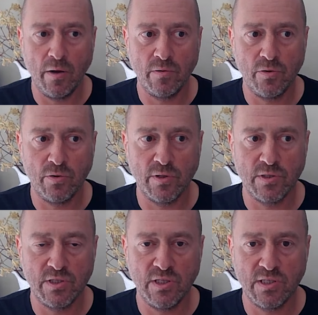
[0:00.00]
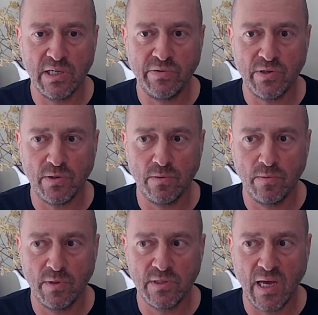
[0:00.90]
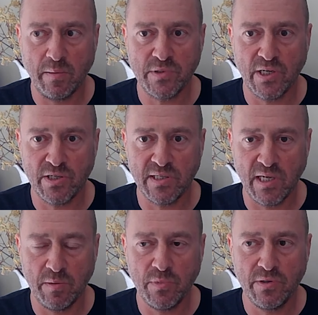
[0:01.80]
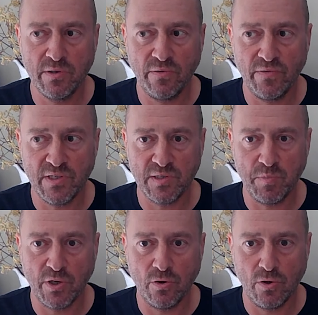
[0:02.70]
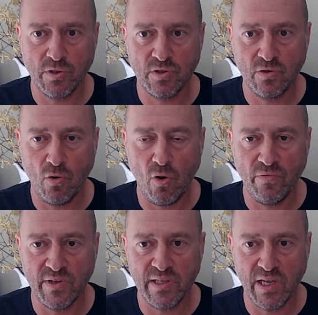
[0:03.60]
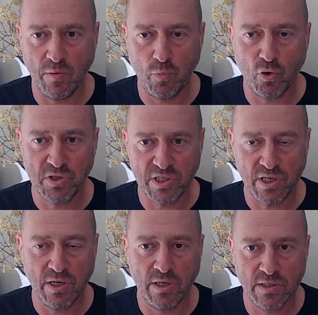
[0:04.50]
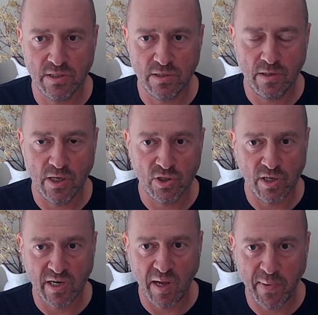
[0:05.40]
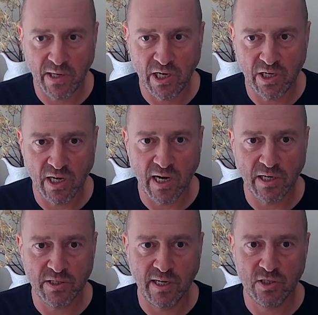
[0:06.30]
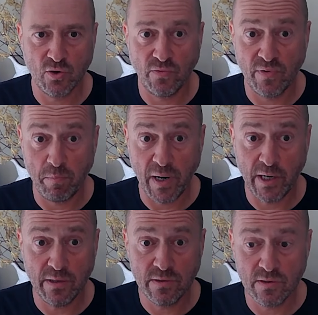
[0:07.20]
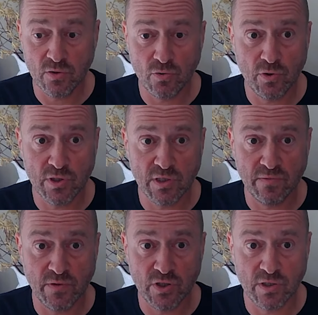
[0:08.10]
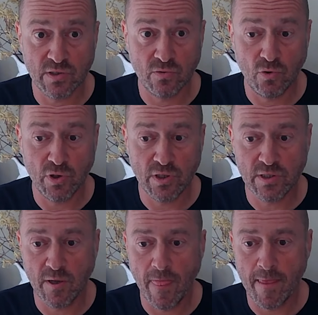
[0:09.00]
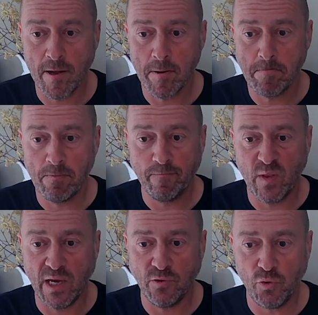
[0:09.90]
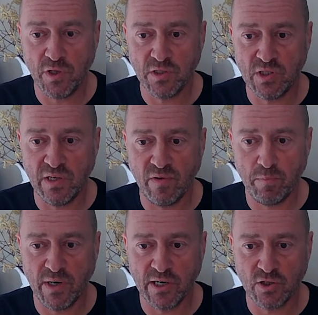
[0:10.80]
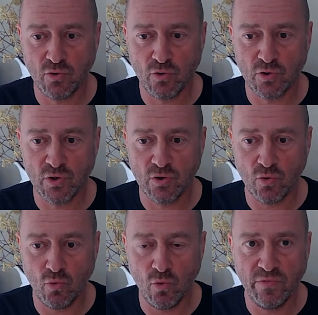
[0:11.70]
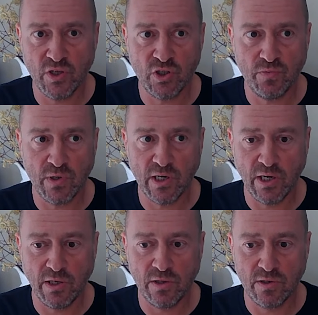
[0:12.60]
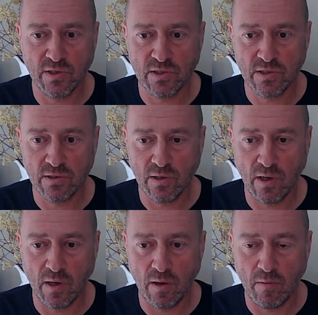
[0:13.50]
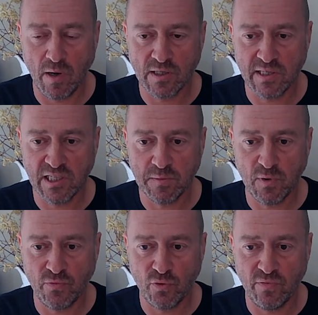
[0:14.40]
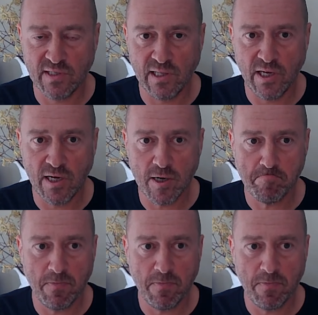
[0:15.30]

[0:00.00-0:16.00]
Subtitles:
You can see several tabs are disabled. This is because all the data processing is actually happening in the context of the parent source, which is orders. And you can see the parent source rule which we created is accessible through this link.